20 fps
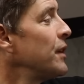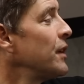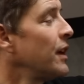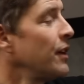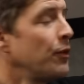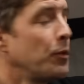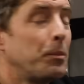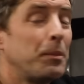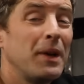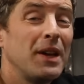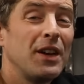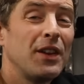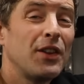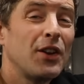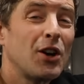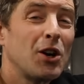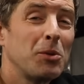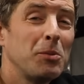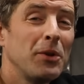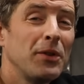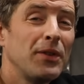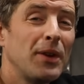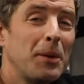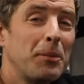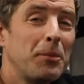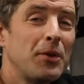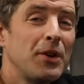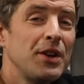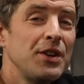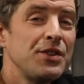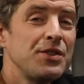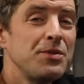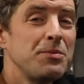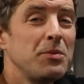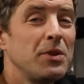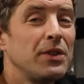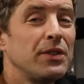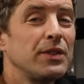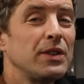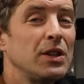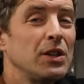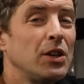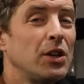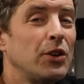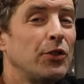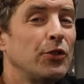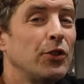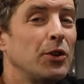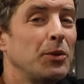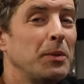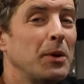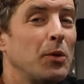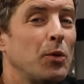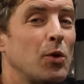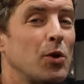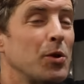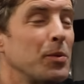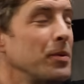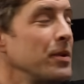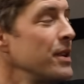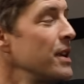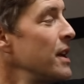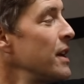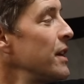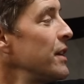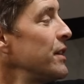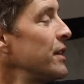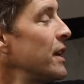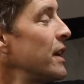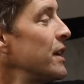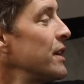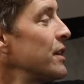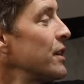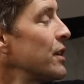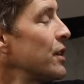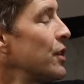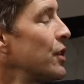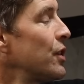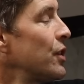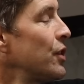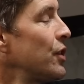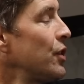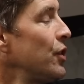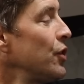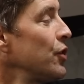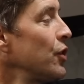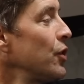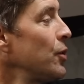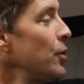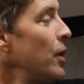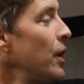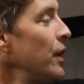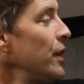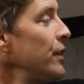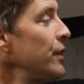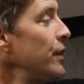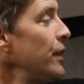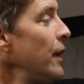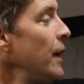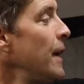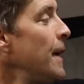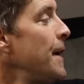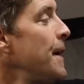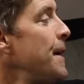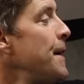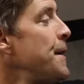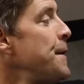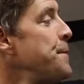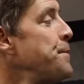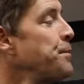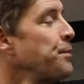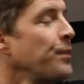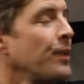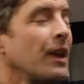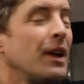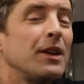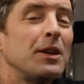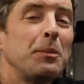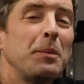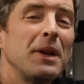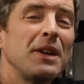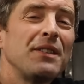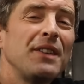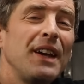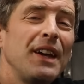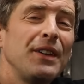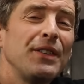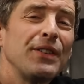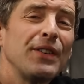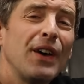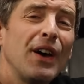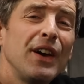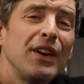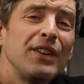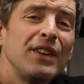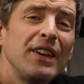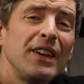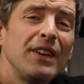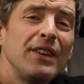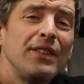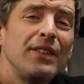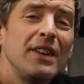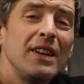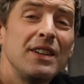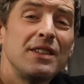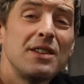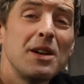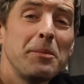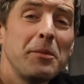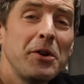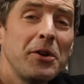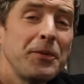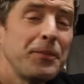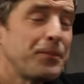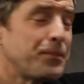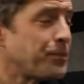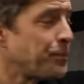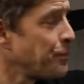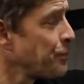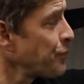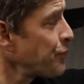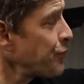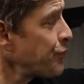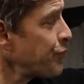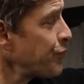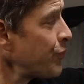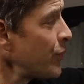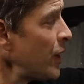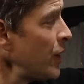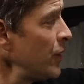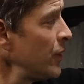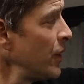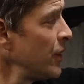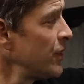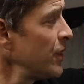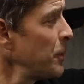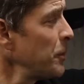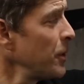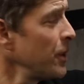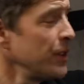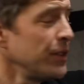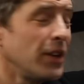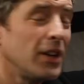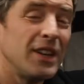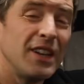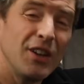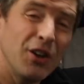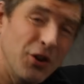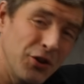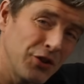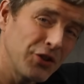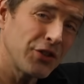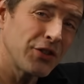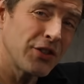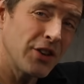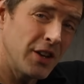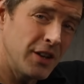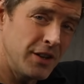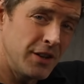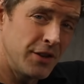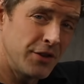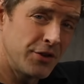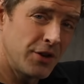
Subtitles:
give a bit of thermal separation, but it's still going to run a bit warmer than it could otherwise. The big downside is the dimmer. And the dimmer is on the underside of the